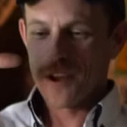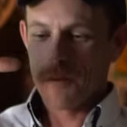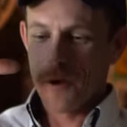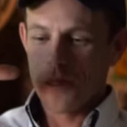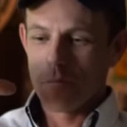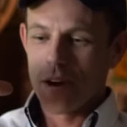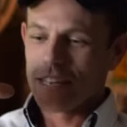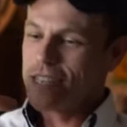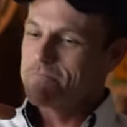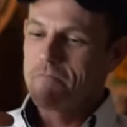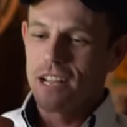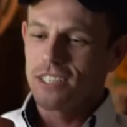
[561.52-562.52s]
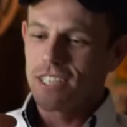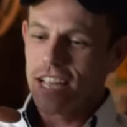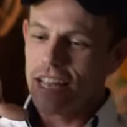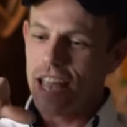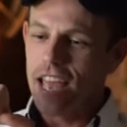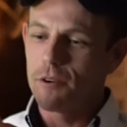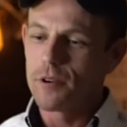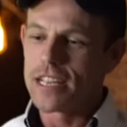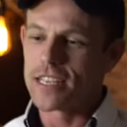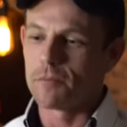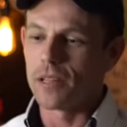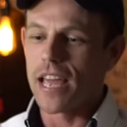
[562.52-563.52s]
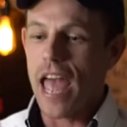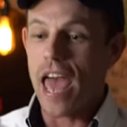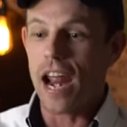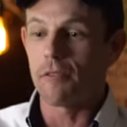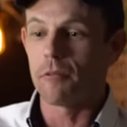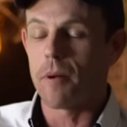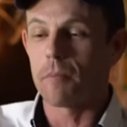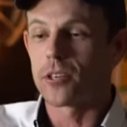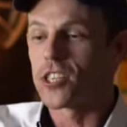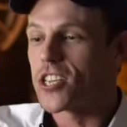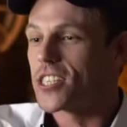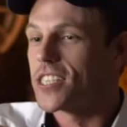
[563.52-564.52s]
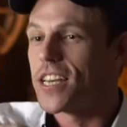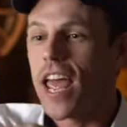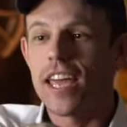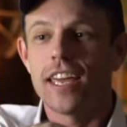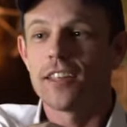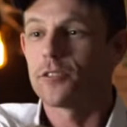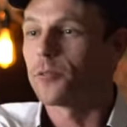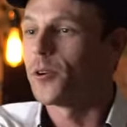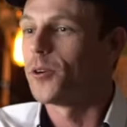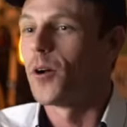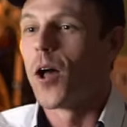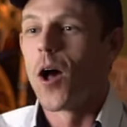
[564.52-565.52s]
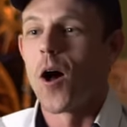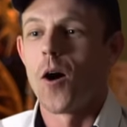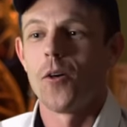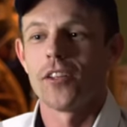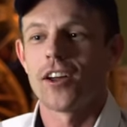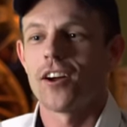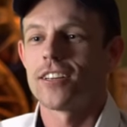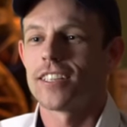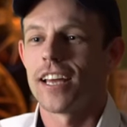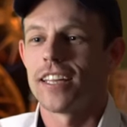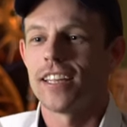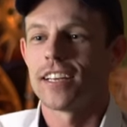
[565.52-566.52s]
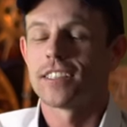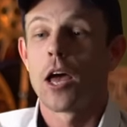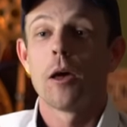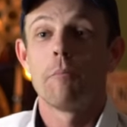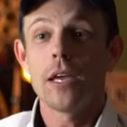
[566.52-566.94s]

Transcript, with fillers: so I'm on the brakes as much as I can reasonably, and I remember just snaking through all the cars like this.